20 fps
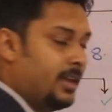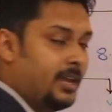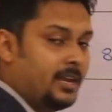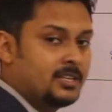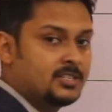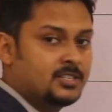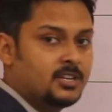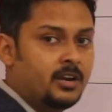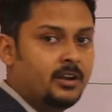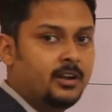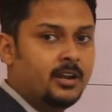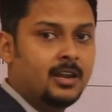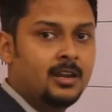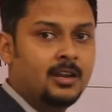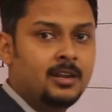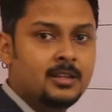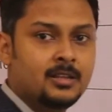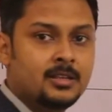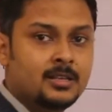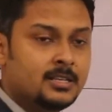
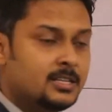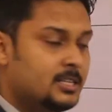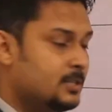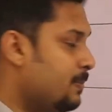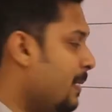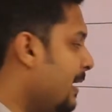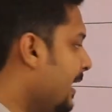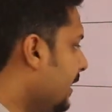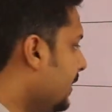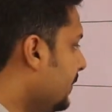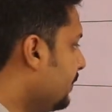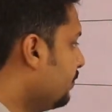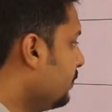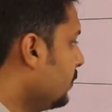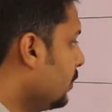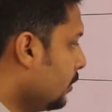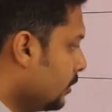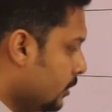external spine.